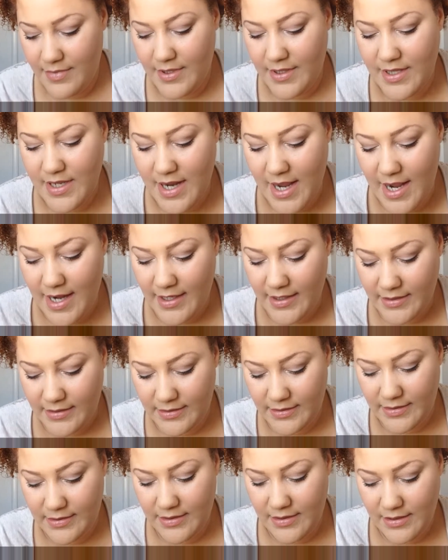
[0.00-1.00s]

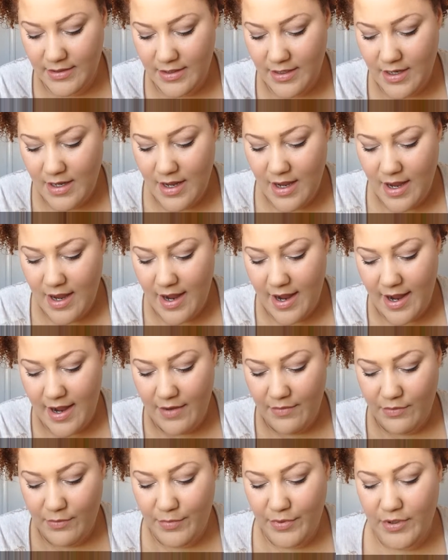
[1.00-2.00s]
Next,
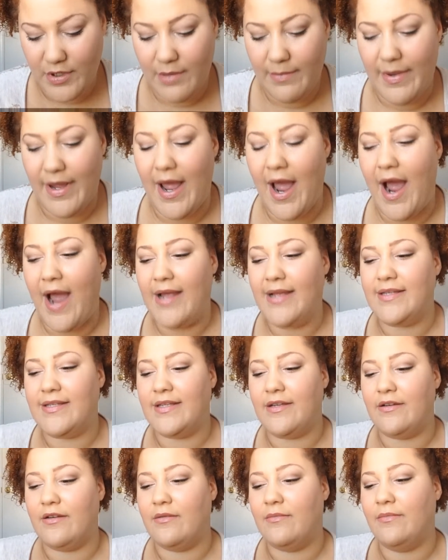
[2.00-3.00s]
I will put on my eye
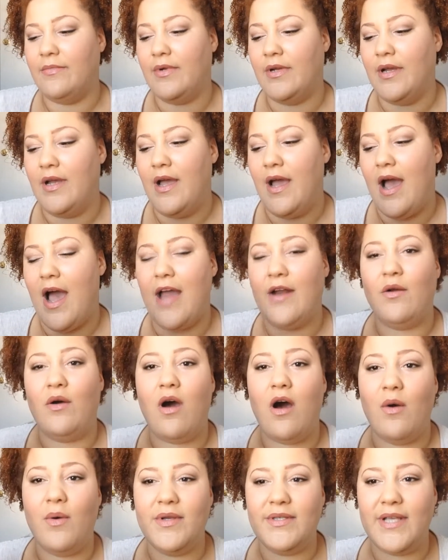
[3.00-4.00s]
serum. I
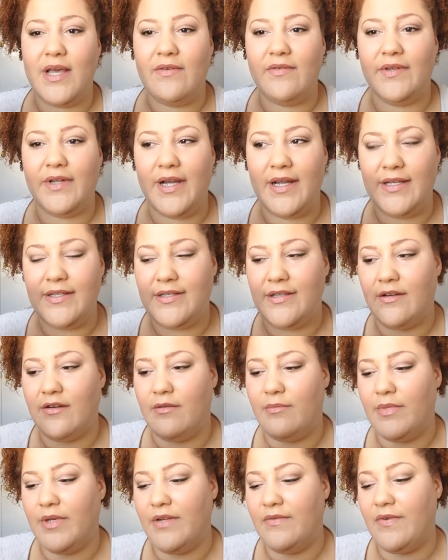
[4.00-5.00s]
don't always have an eye
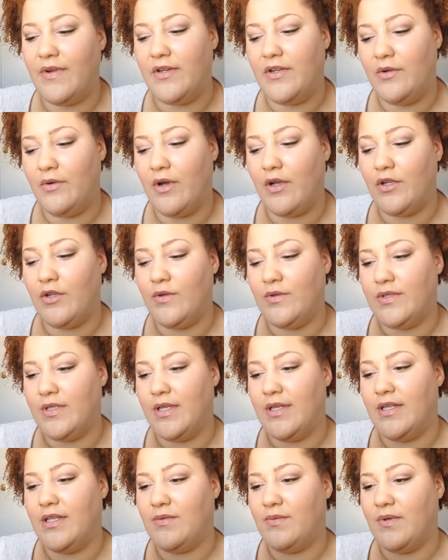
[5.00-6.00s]
serum, but if I do, I'll use
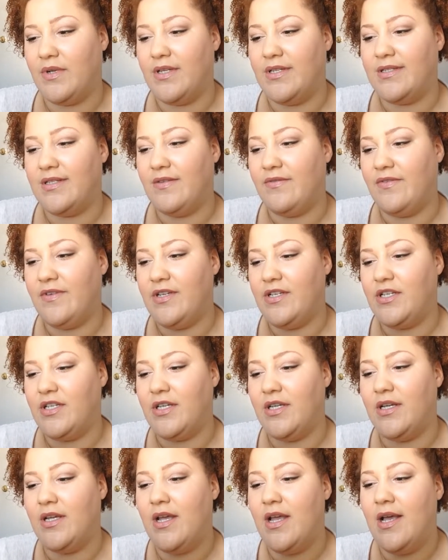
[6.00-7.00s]
it. This one is the
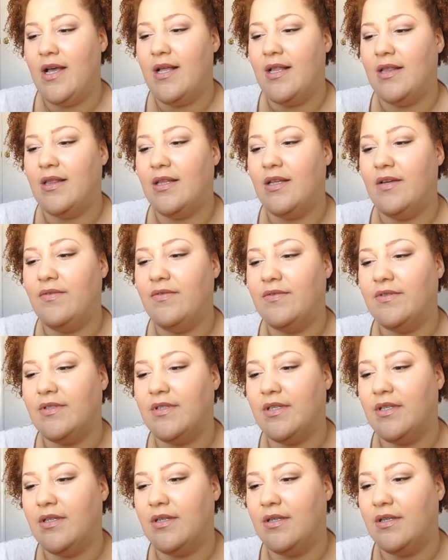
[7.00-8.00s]
Vichy
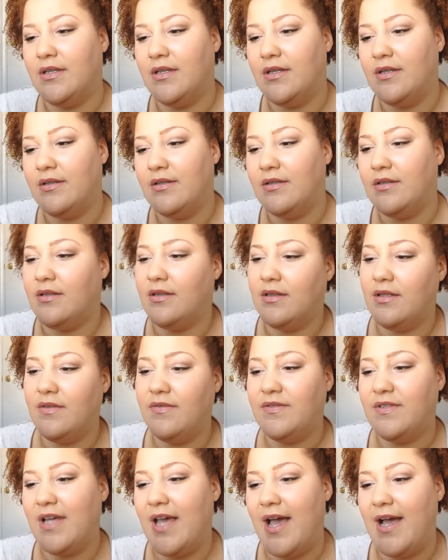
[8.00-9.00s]
Lift
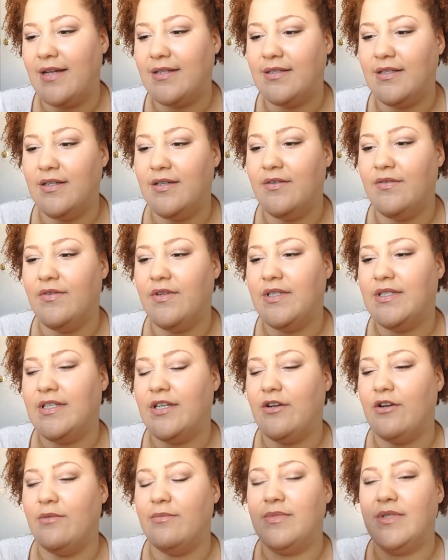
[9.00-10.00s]
Active
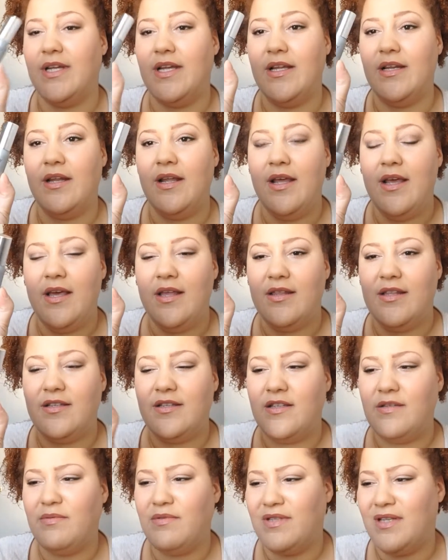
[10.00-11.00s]
Serum 10.
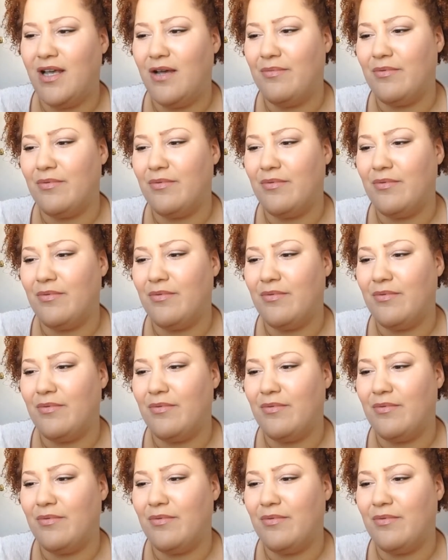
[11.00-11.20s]
This is supposed to